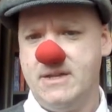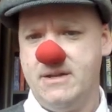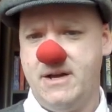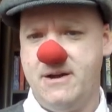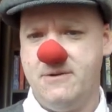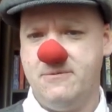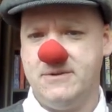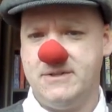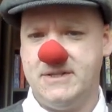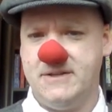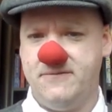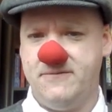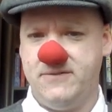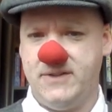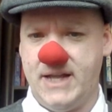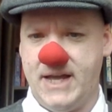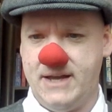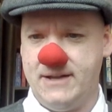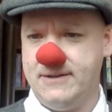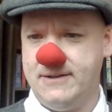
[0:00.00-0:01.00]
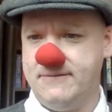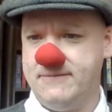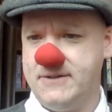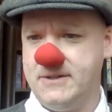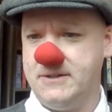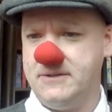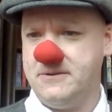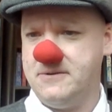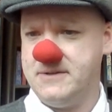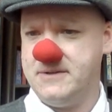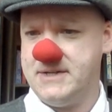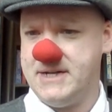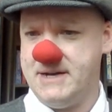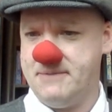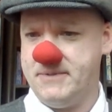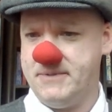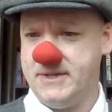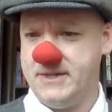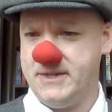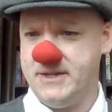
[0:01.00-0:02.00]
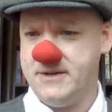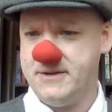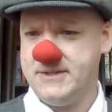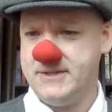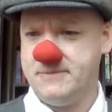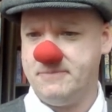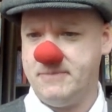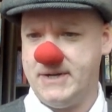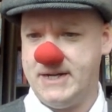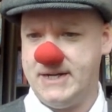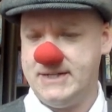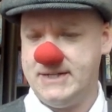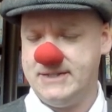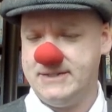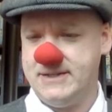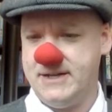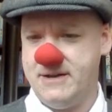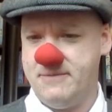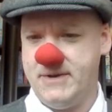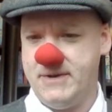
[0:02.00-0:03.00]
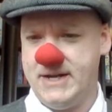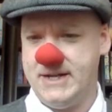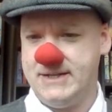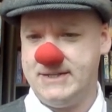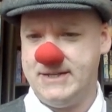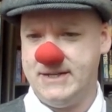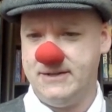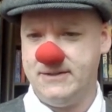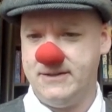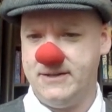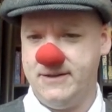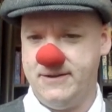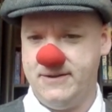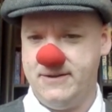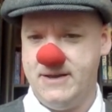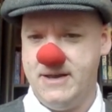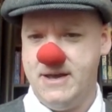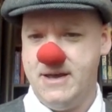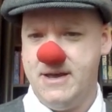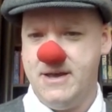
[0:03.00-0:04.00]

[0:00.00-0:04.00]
I was the flail of the Lord up in those parts, I may tell you,